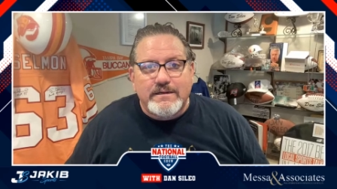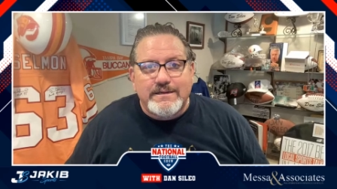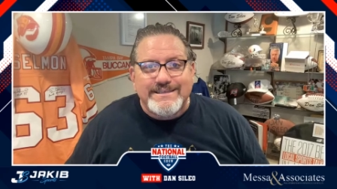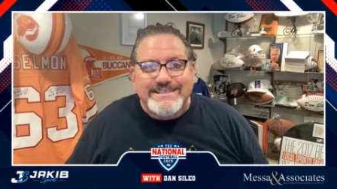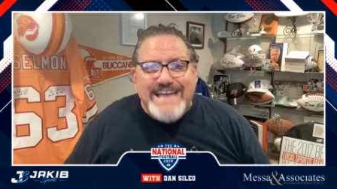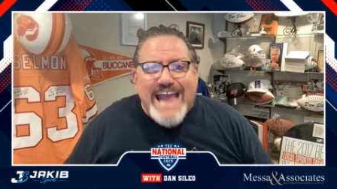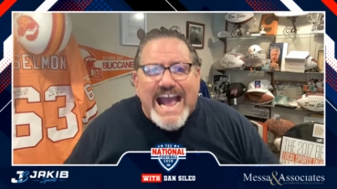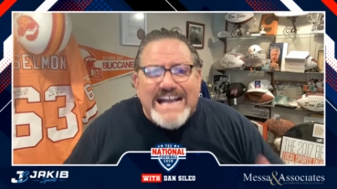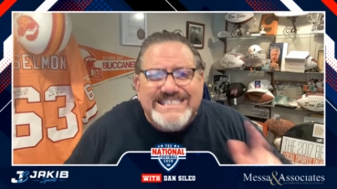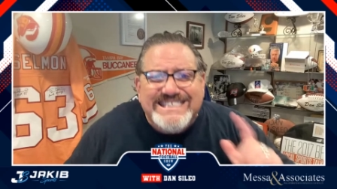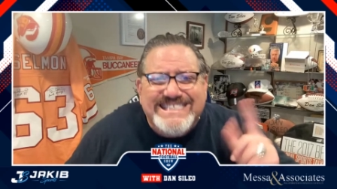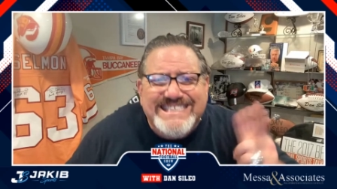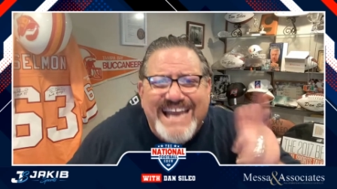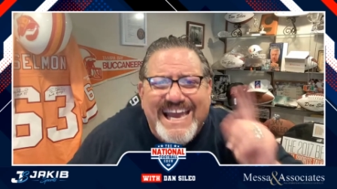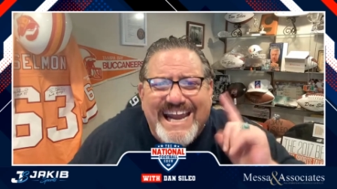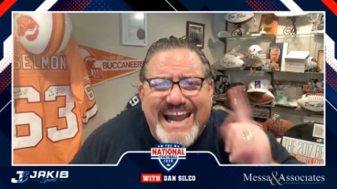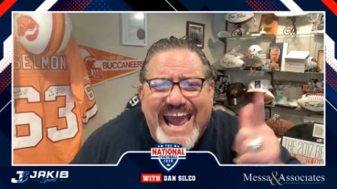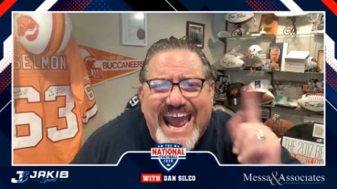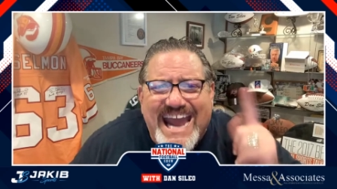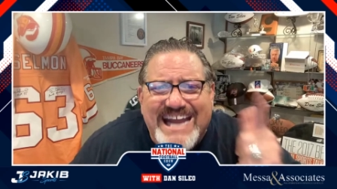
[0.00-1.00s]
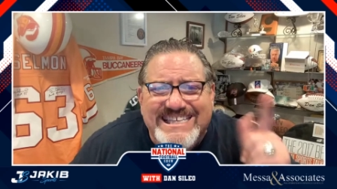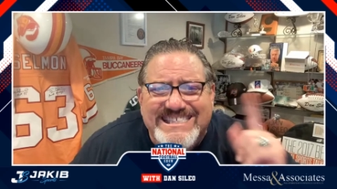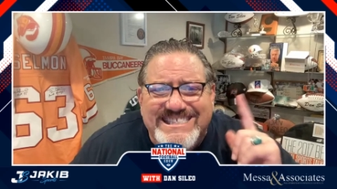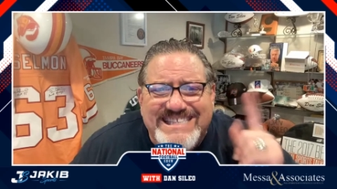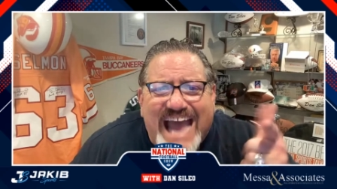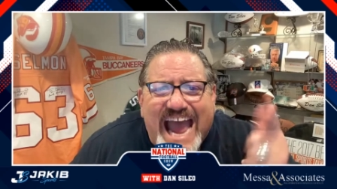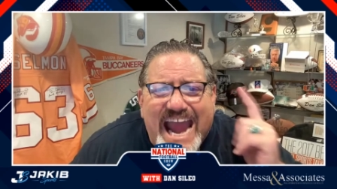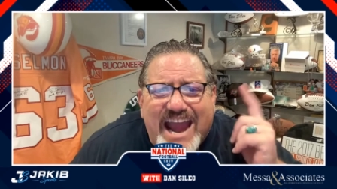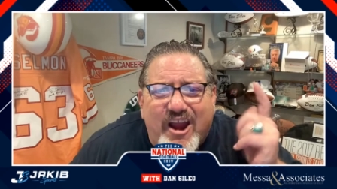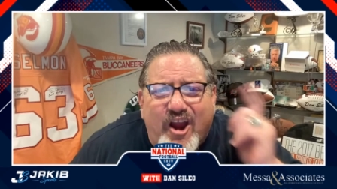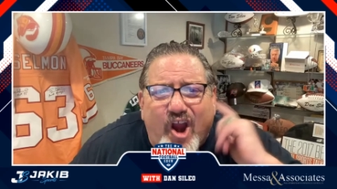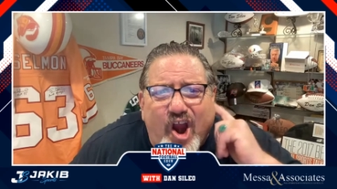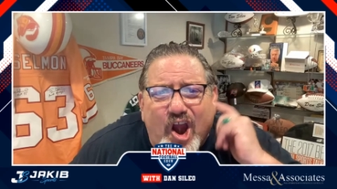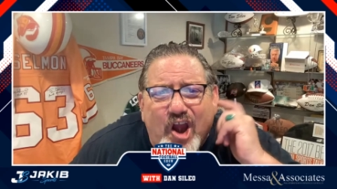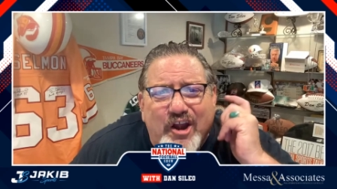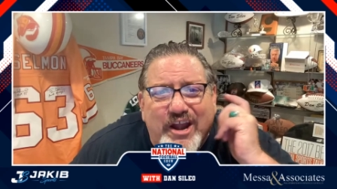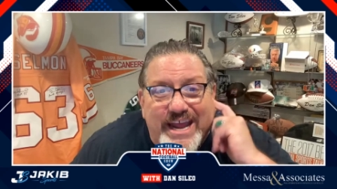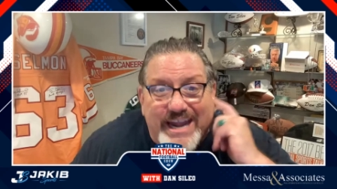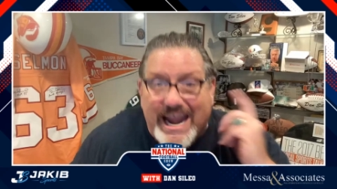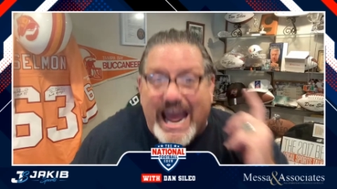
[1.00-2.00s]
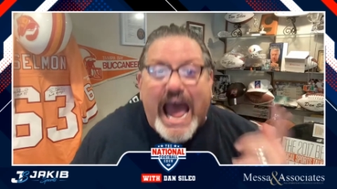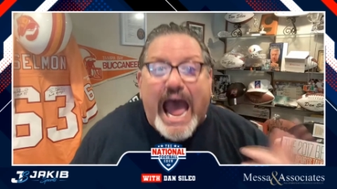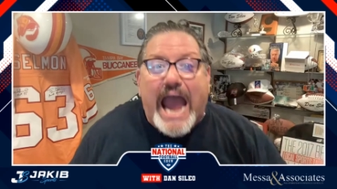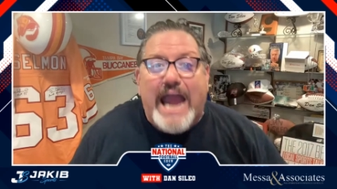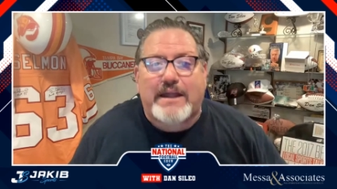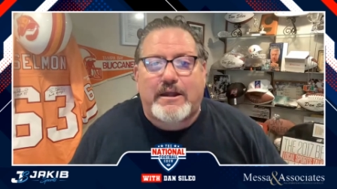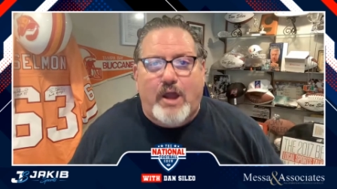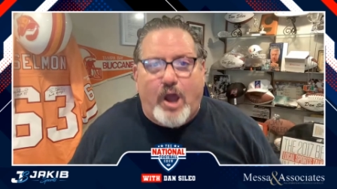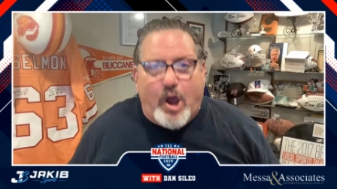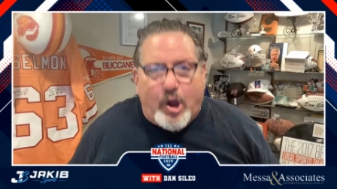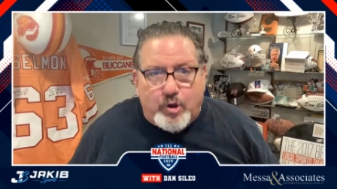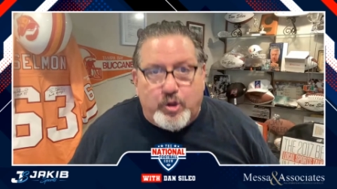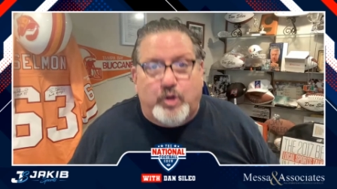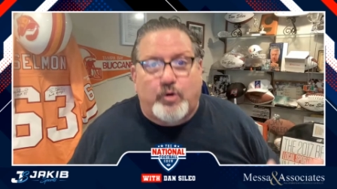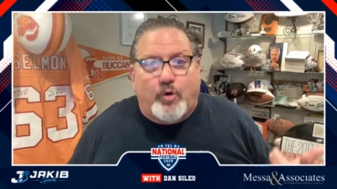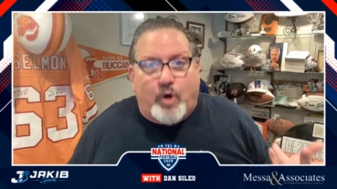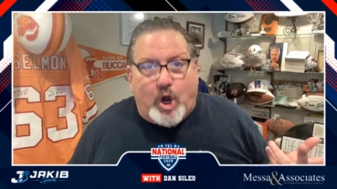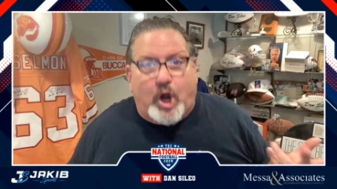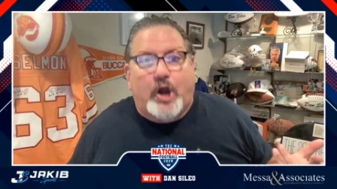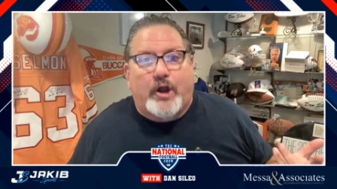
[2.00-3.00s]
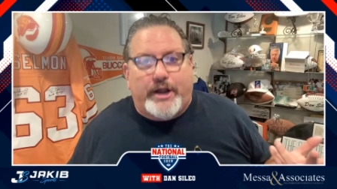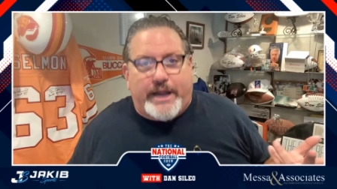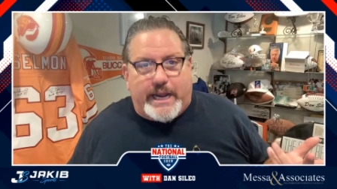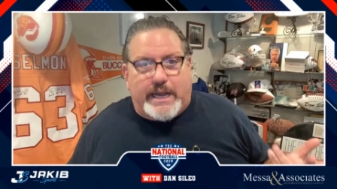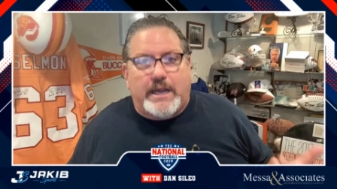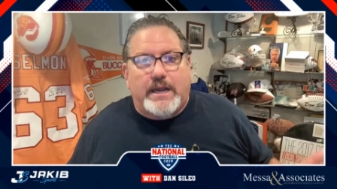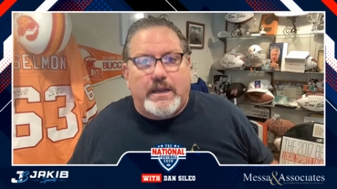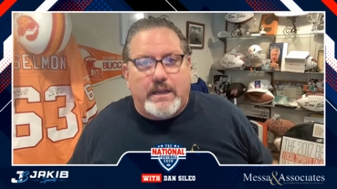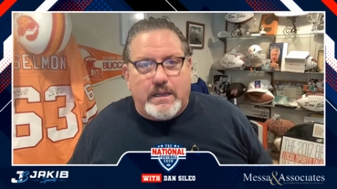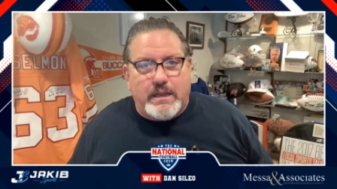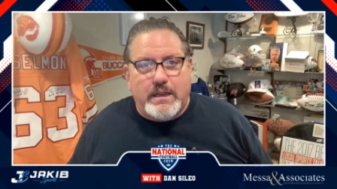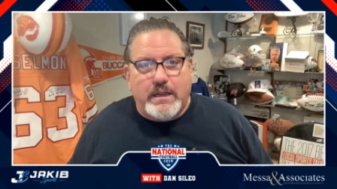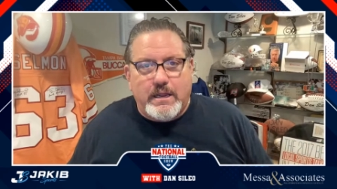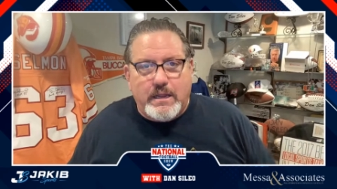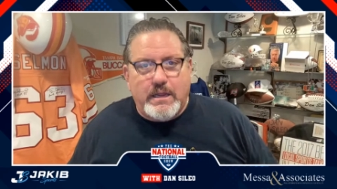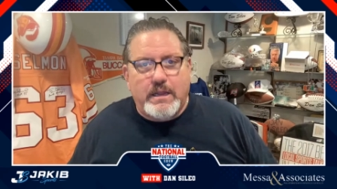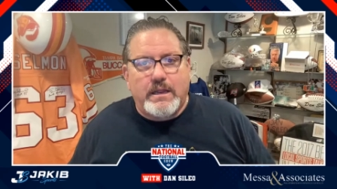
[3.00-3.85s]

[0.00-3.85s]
Yes, it is. I heard it. I know you heard it.